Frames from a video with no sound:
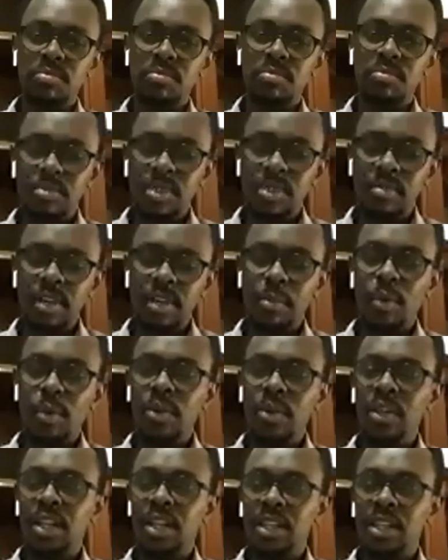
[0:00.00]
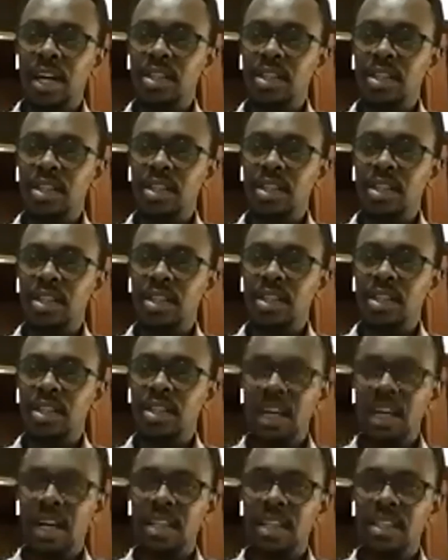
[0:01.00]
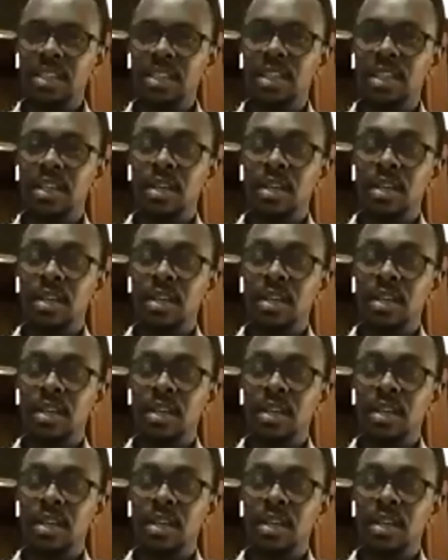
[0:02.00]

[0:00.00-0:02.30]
even more than that or less than that.